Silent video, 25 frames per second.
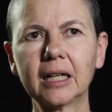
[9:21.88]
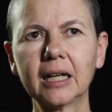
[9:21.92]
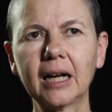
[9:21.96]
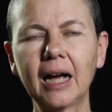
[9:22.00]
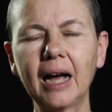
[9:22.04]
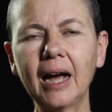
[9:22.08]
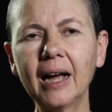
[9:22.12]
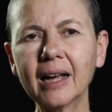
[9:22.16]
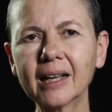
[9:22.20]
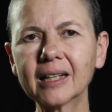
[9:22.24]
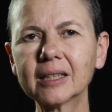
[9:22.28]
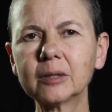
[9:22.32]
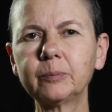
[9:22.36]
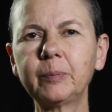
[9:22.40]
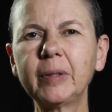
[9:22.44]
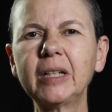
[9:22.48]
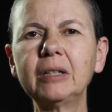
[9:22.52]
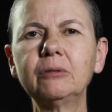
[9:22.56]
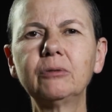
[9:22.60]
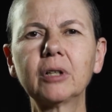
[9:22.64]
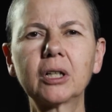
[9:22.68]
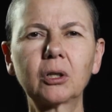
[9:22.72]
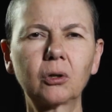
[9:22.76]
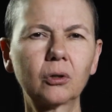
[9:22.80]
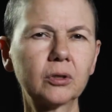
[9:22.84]
I had been
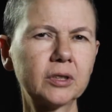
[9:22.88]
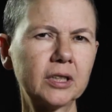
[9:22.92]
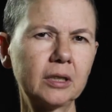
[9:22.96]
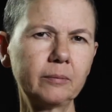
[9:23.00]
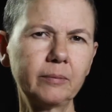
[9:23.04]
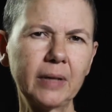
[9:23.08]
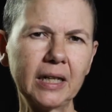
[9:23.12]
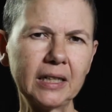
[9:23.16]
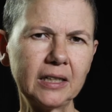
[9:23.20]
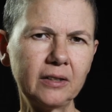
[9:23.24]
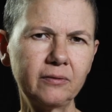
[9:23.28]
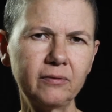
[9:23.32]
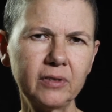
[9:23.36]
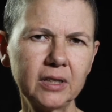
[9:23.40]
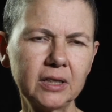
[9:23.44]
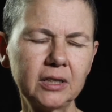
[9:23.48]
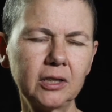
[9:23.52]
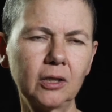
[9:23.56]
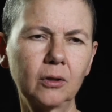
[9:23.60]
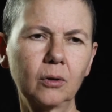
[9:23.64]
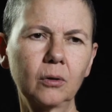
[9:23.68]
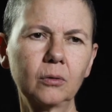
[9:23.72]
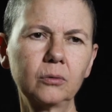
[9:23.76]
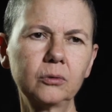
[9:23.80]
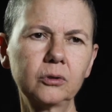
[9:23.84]
recording many
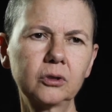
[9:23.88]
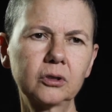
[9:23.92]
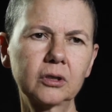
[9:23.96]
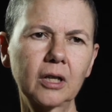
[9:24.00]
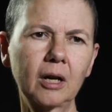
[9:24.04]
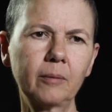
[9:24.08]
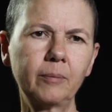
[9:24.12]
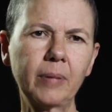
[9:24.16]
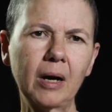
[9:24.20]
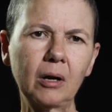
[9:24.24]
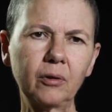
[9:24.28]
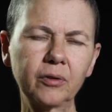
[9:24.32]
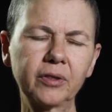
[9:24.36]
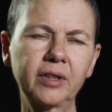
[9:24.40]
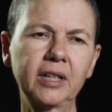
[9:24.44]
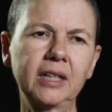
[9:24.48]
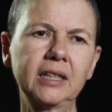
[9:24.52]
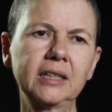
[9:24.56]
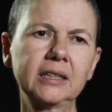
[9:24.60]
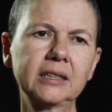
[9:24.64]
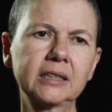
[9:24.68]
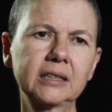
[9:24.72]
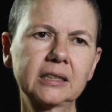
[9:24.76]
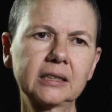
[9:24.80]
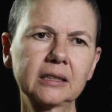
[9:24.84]
videos about
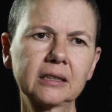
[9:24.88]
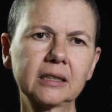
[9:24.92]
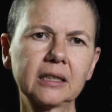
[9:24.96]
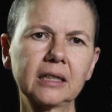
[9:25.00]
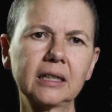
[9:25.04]
this,